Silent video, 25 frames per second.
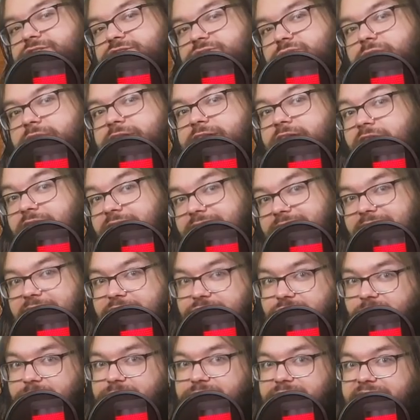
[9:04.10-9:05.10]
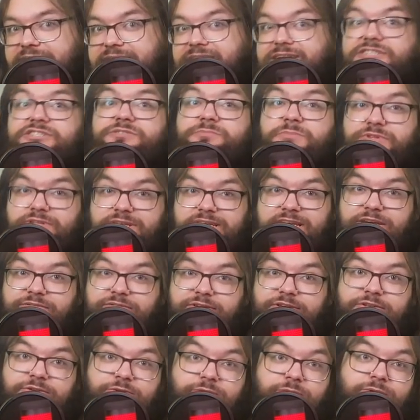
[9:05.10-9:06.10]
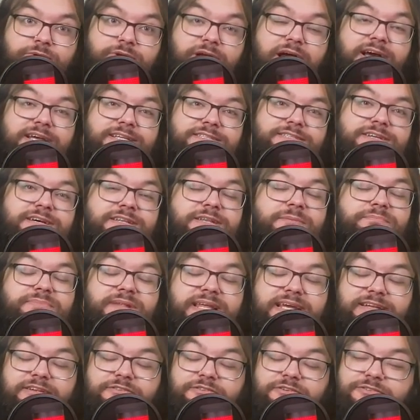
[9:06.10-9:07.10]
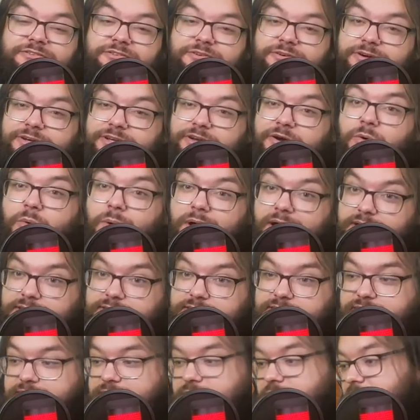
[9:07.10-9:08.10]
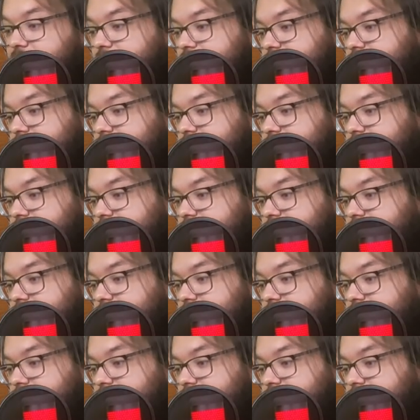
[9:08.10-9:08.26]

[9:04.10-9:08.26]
sorry high level players, but even you guys gotta play the tutorial once.